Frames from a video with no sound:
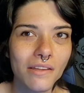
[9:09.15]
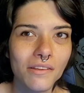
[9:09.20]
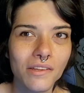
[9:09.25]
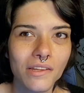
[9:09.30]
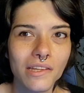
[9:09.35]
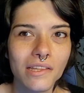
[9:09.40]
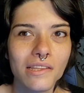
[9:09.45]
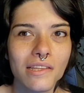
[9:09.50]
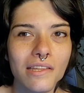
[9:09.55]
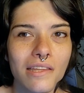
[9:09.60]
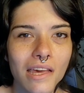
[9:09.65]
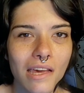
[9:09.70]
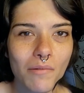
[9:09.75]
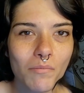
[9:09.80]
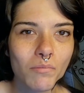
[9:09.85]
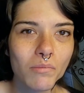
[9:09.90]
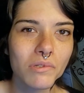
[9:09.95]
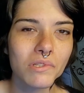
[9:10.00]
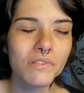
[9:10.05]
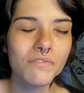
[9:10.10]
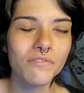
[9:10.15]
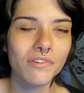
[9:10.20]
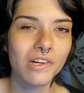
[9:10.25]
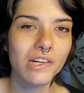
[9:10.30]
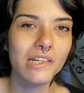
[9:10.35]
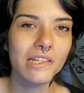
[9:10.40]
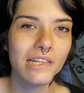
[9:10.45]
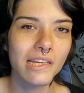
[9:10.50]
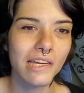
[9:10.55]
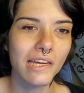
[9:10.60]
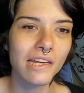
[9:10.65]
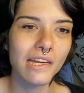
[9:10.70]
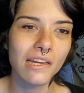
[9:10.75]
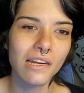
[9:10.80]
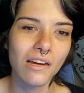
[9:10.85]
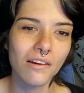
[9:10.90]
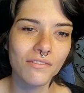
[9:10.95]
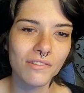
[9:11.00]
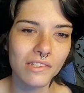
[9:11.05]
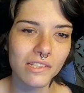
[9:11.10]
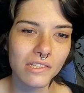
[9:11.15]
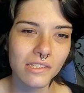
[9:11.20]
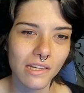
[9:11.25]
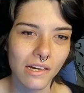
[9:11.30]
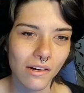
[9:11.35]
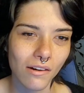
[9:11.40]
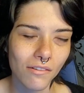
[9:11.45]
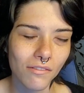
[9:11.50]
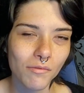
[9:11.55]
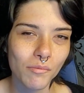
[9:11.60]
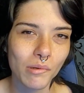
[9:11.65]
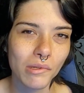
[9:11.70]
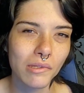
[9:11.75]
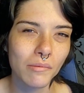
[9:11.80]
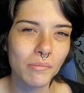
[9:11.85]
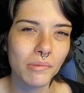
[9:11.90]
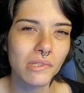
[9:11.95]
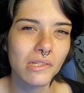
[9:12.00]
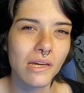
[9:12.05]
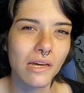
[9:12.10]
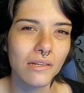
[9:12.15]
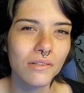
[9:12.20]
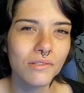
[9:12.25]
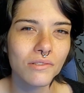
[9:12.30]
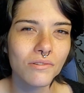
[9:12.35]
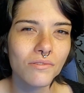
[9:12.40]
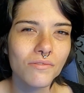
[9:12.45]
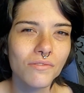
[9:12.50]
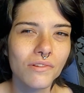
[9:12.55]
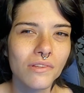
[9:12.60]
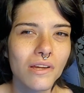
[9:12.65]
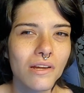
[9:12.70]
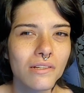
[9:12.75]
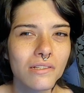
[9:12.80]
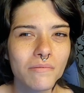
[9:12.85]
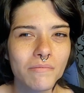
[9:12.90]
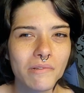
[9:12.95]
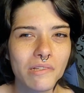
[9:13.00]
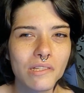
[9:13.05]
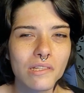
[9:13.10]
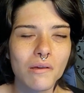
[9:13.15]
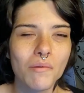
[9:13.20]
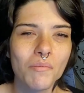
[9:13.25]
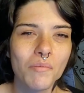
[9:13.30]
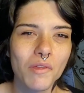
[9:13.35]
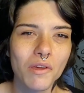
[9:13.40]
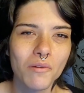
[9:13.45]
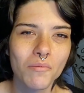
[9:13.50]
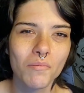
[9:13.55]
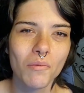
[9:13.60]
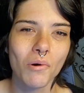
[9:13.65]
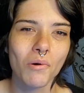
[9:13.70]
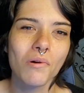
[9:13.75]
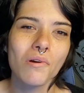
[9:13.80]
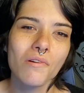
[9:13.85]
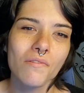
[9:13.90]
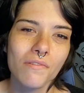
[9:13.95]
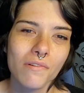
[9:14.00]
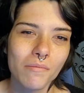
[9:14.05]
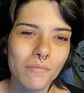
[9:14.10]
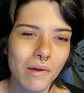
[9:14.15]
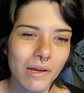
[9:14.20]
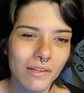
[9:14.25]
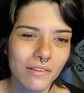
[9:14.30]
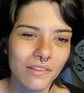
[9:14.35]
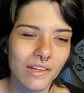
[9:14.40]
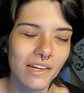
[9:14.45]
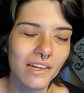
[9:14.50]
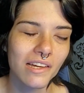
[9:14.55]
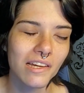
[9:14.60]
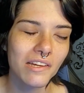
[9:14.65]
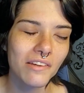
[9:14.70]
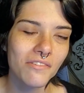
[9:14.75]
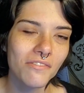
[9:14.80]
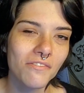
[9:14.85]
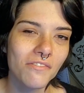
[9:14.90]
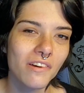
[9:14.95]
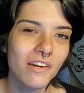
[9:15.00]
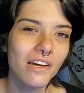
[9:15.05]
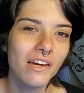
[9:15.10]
Like, the game was fun in and of itself, but the potential for there to be something more for my life